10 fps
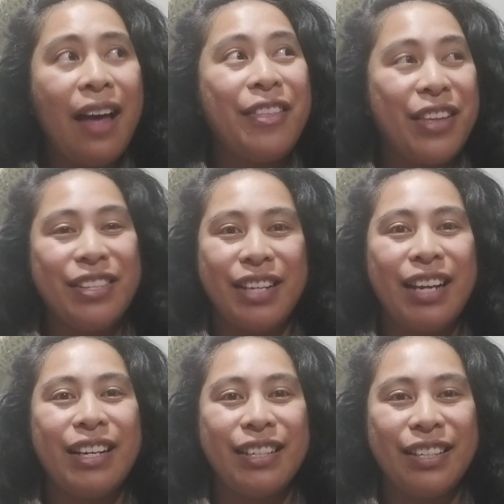that's
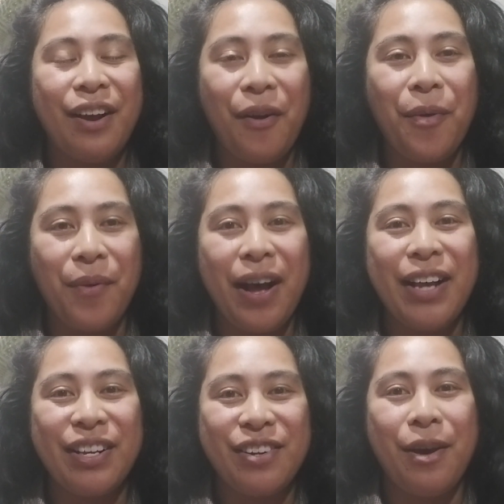like horrible, I
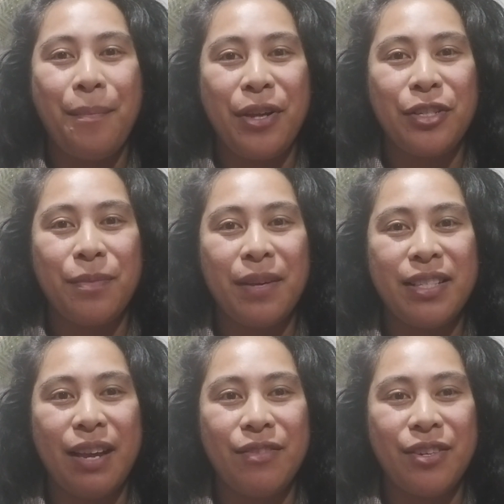could not picture
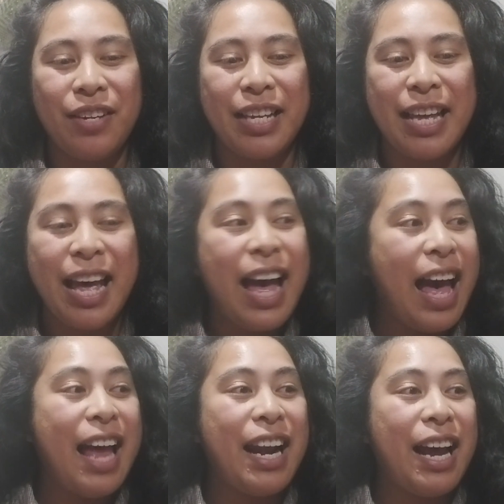myself doing it,
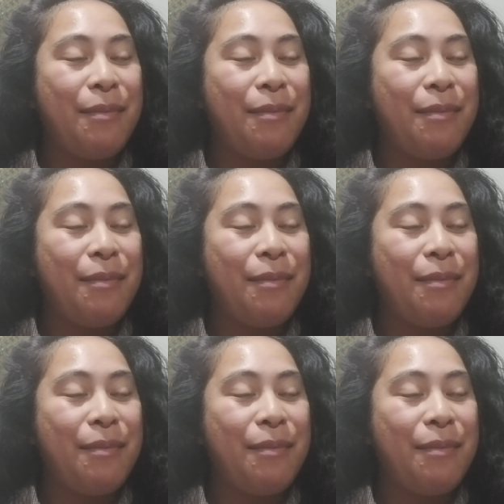and